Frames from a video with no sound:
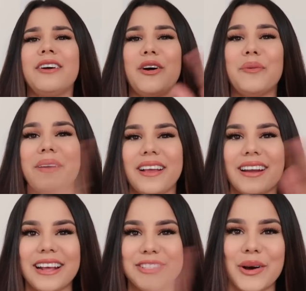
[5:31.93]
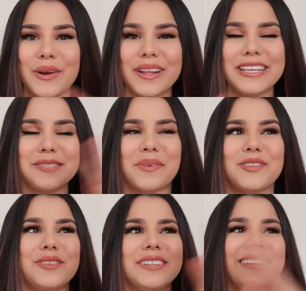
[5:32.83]
Oh my god, I totally
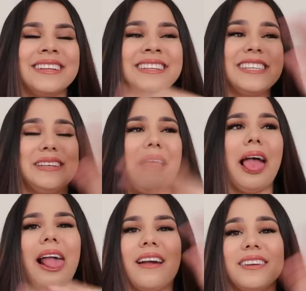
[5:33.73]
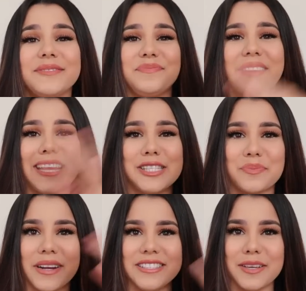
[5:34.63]
spilled. Ugh, I
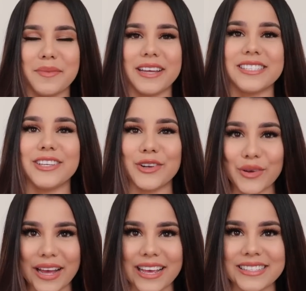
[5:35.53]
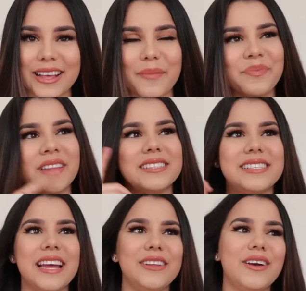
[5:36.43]
spray too much. You know, guys,
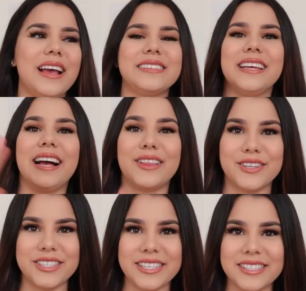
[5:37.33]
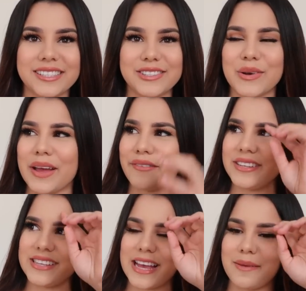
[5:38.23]
Daniel has allergies, so
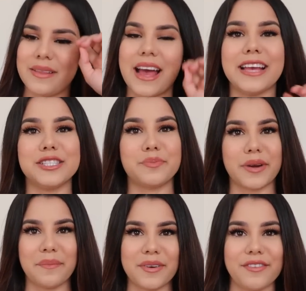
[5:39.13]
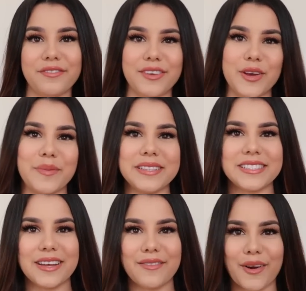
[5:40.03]
every time that I spray perfume and
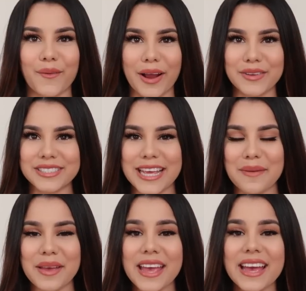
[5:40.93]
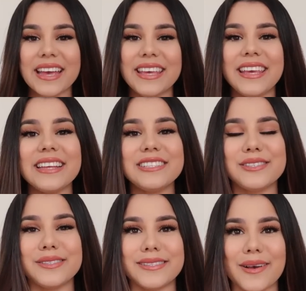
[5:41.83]
stuff around him, he gets
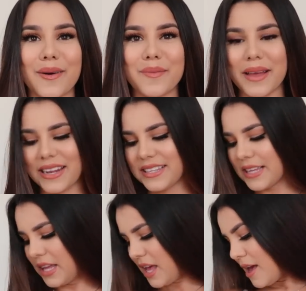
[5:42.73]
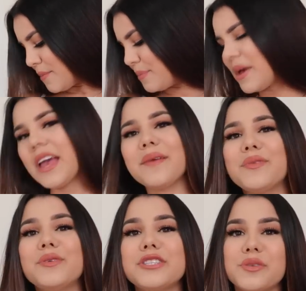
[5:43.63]
so mad. He's like, babe,
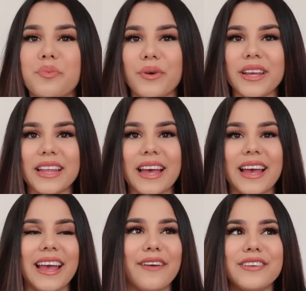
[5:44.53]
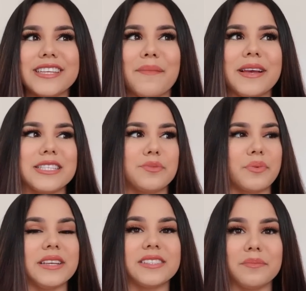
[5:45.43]
don't spray that. Every time I
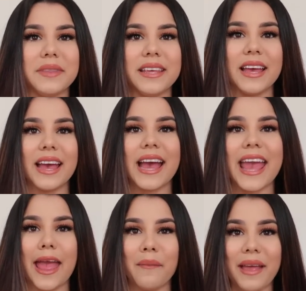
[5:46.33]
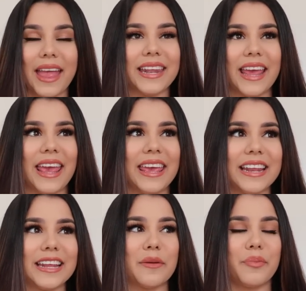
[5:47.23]
spray something, him and
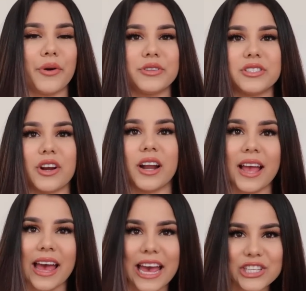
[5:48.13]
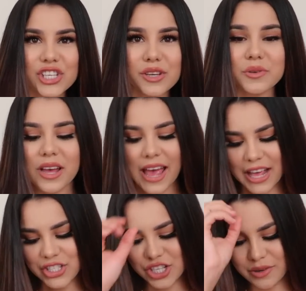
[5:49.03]
Aiden both start, achoo,
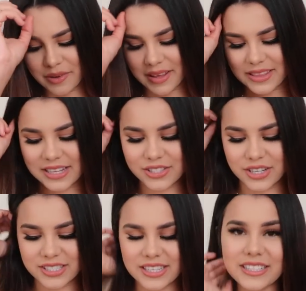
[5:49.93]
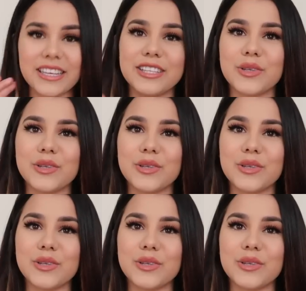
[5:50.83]
achoo, and they start sneezing.